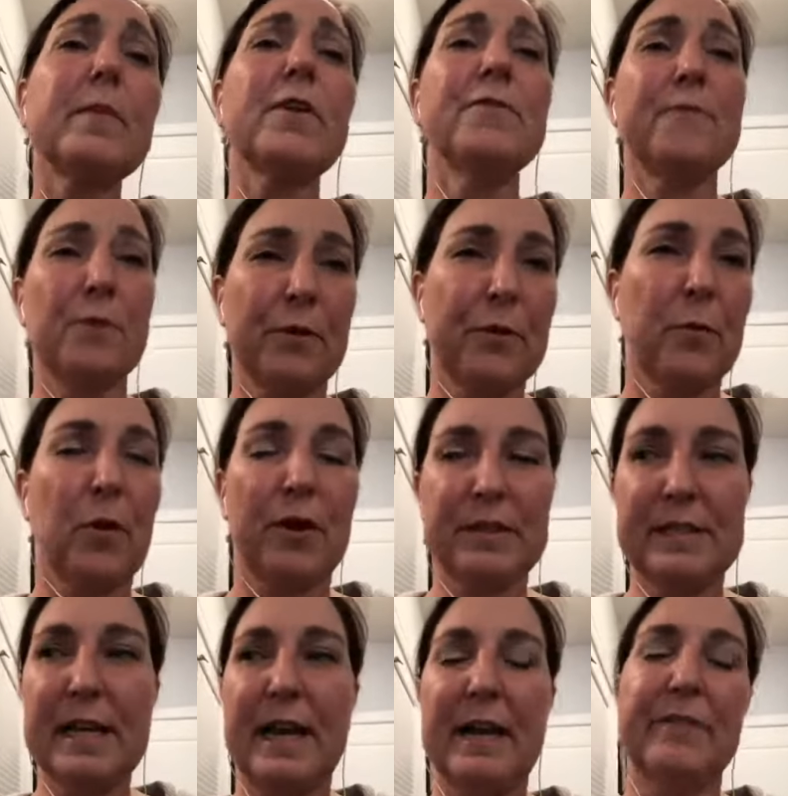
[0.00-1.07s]
for the
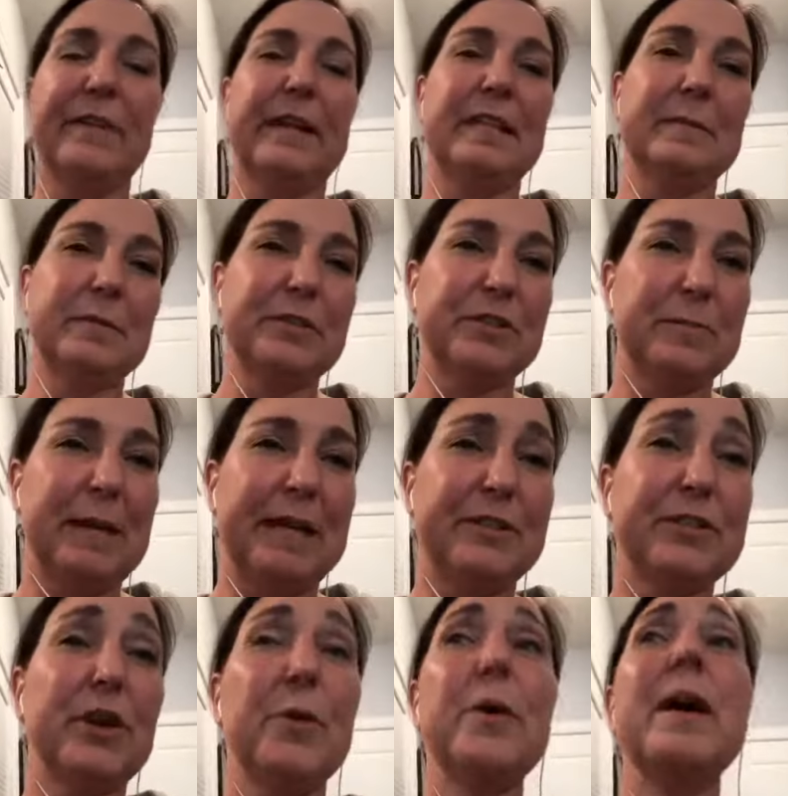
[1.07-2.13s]
workday available to me.
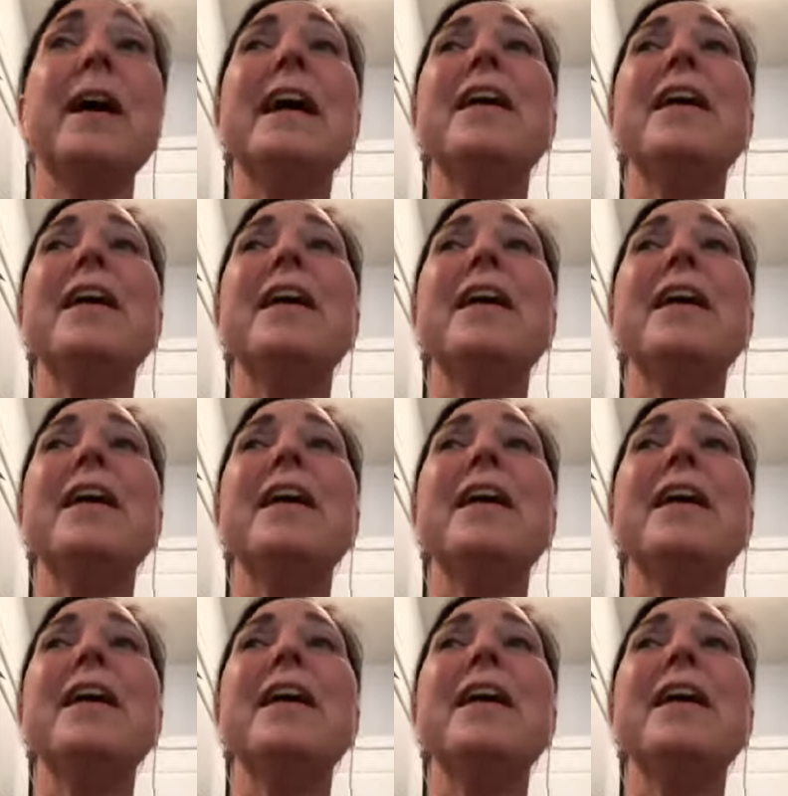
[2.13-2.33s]
So